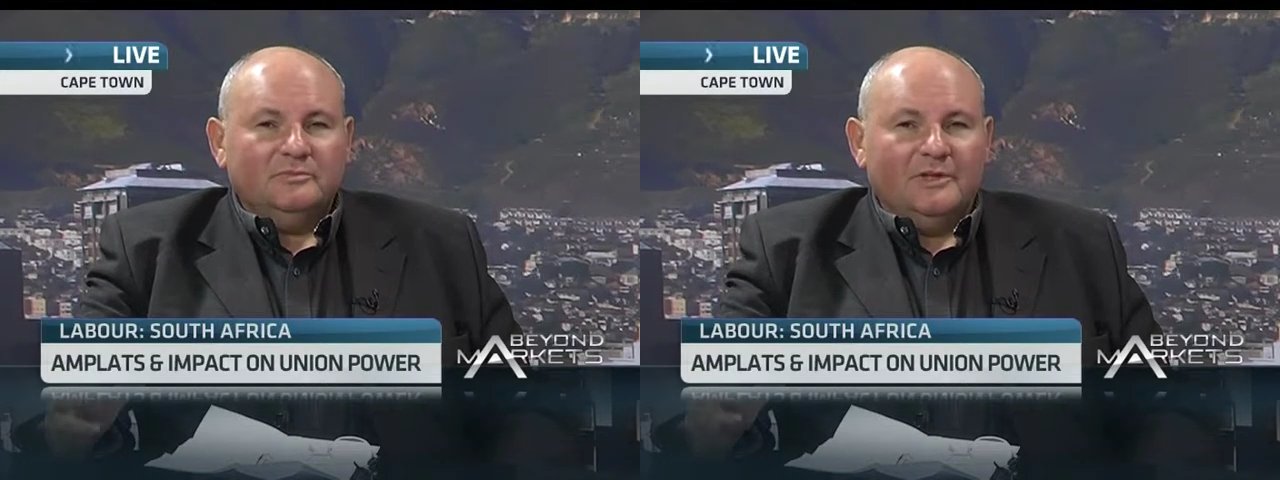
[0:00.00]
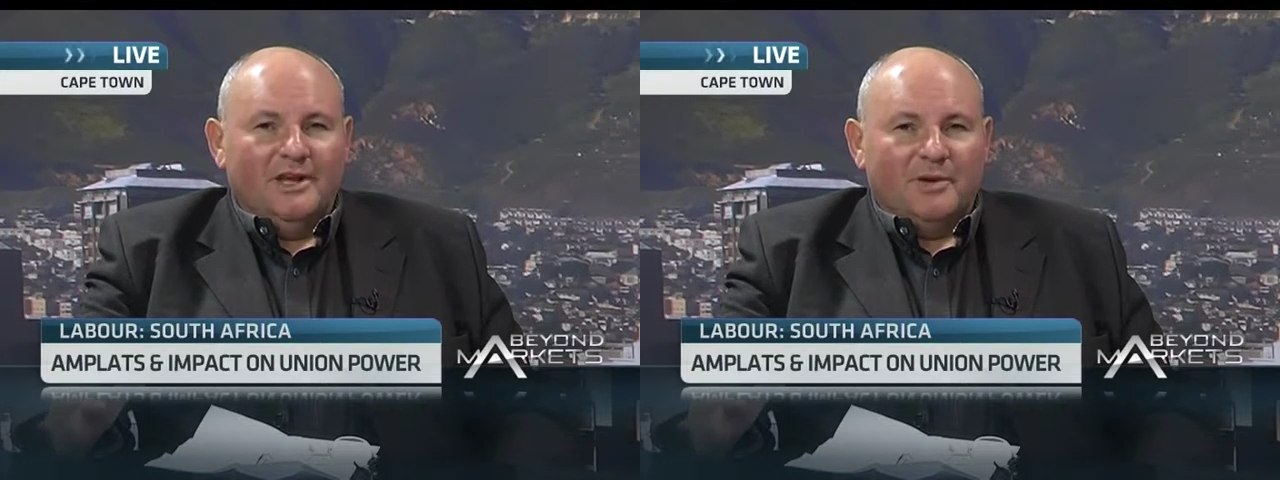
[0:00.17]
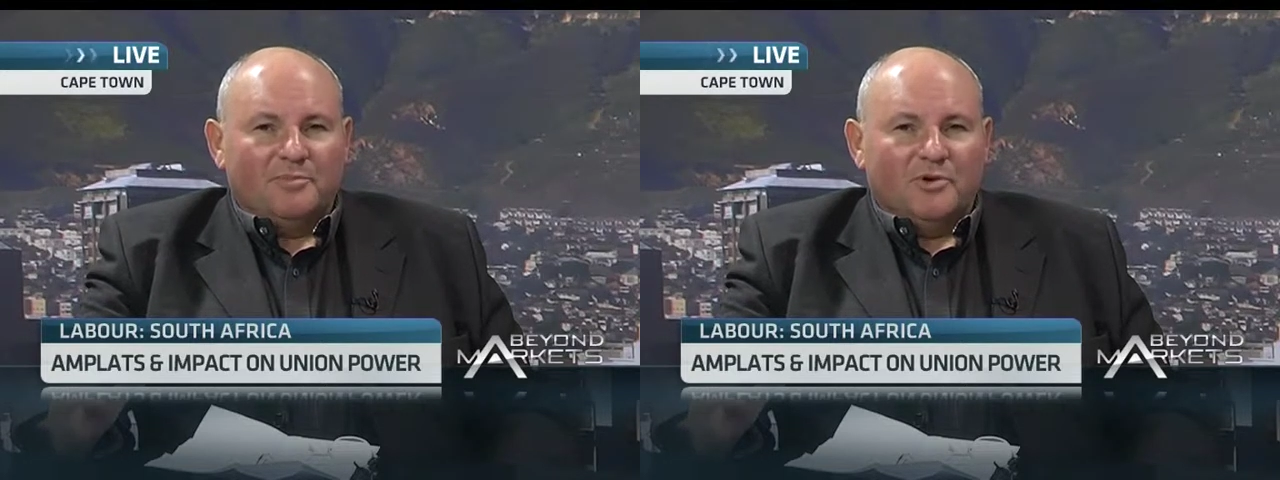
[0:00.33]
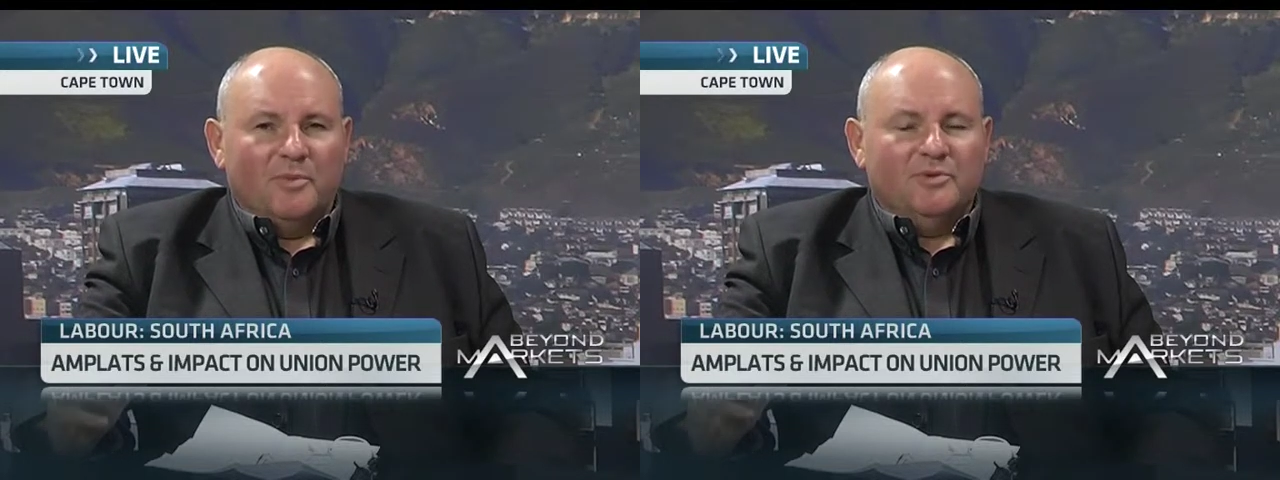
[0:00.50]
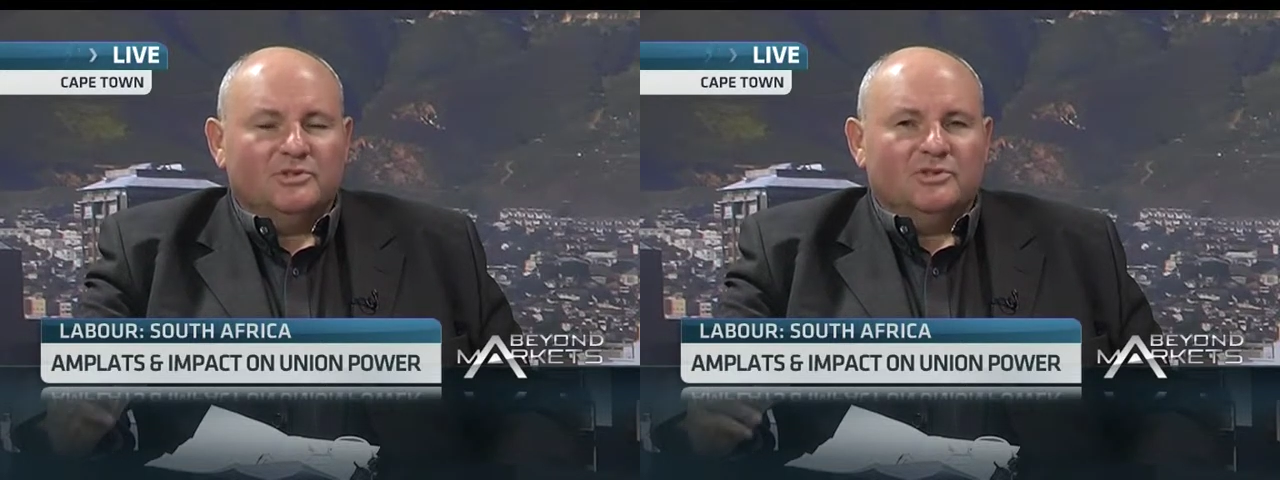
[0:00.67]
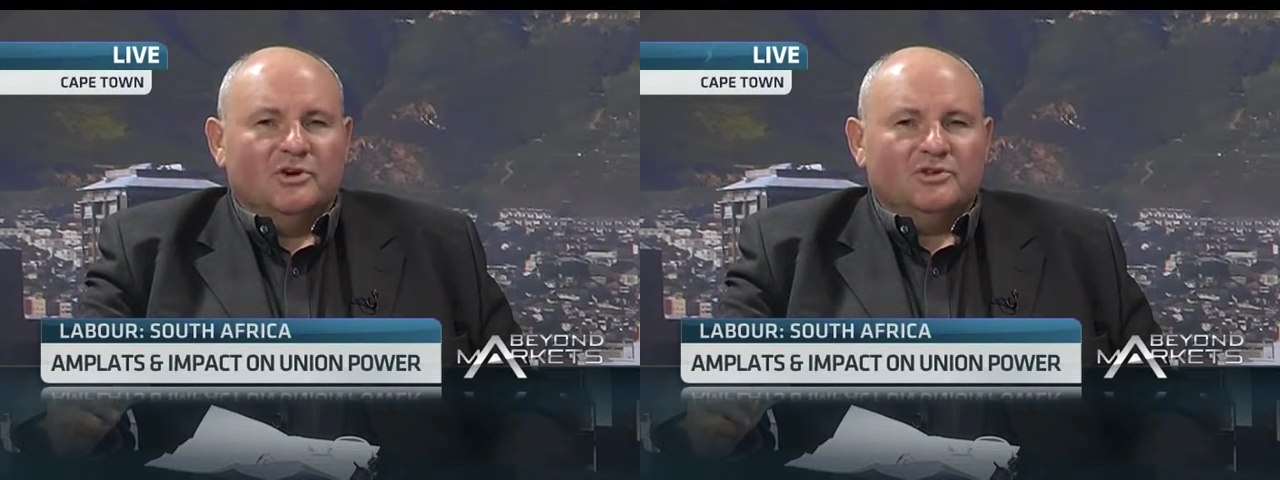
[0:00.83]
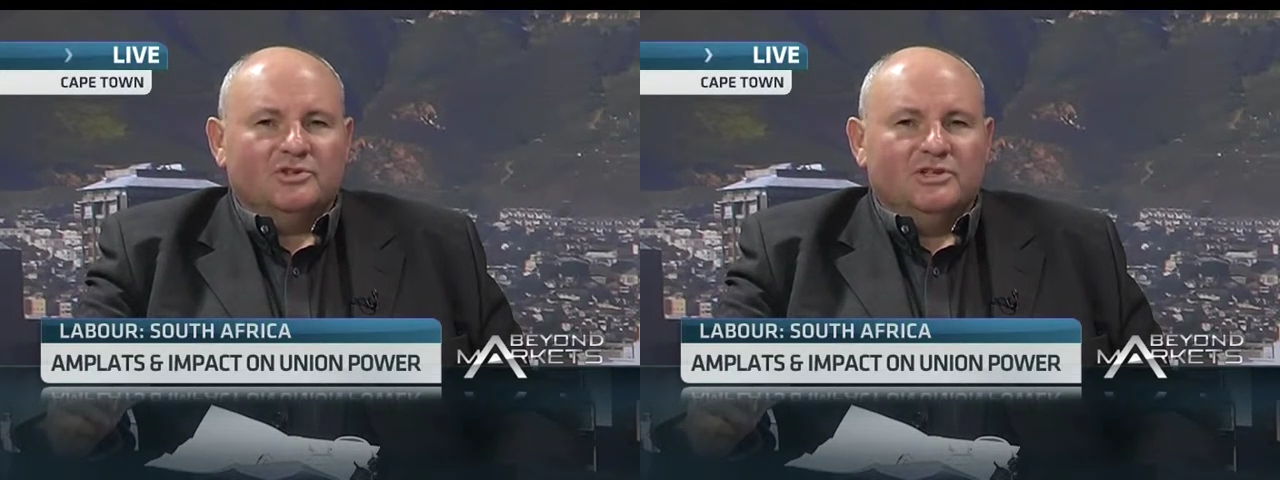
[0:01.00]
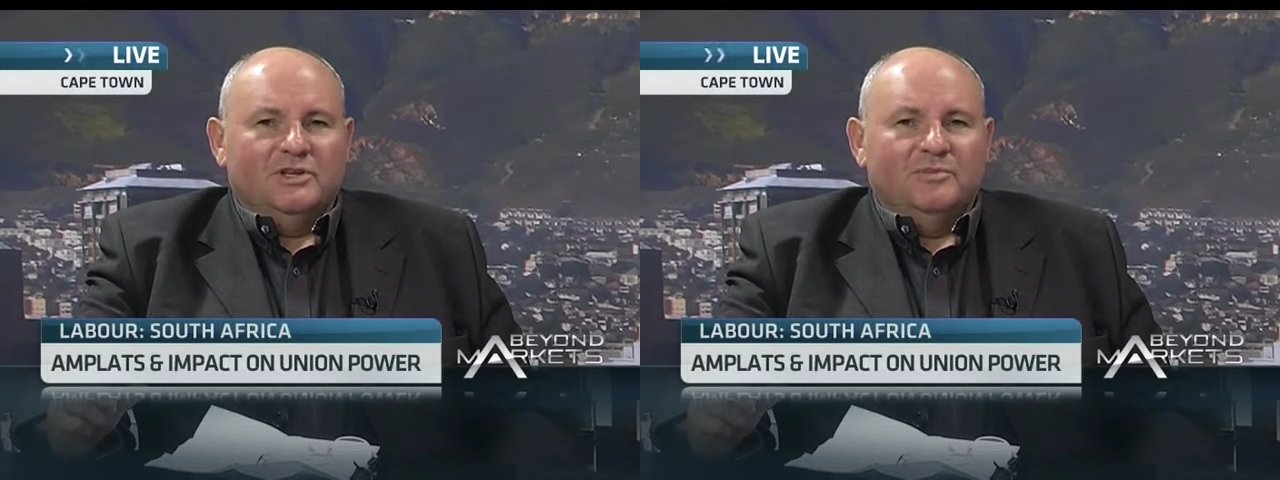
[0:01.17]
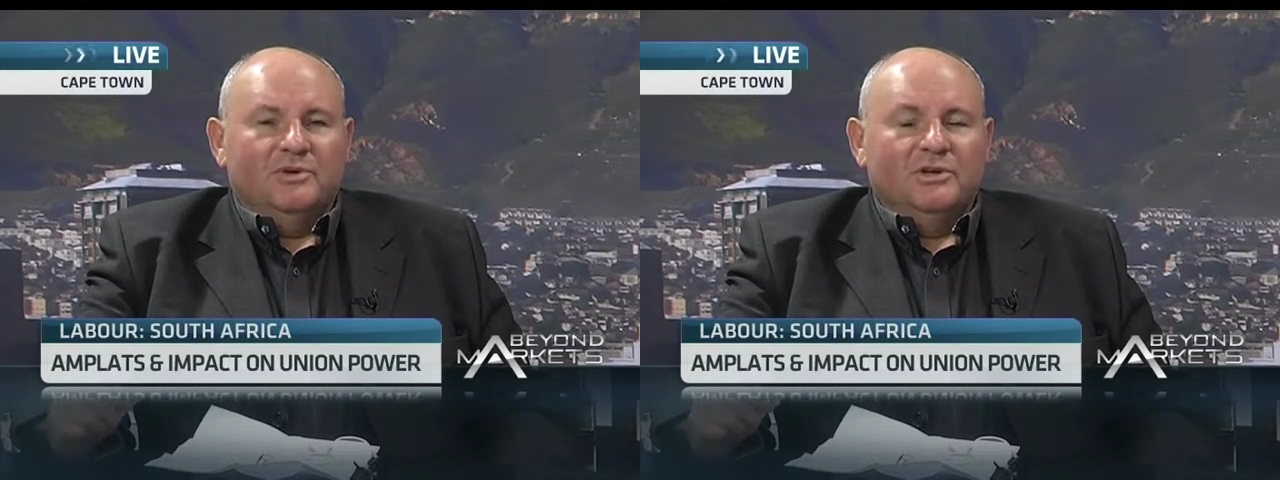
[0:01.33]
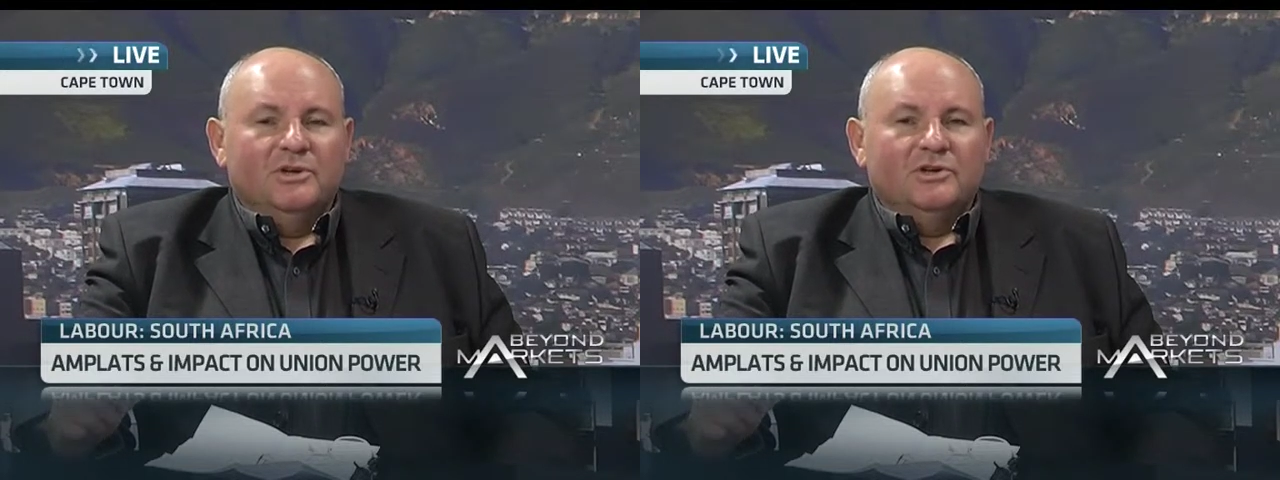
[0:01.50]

and a proper task team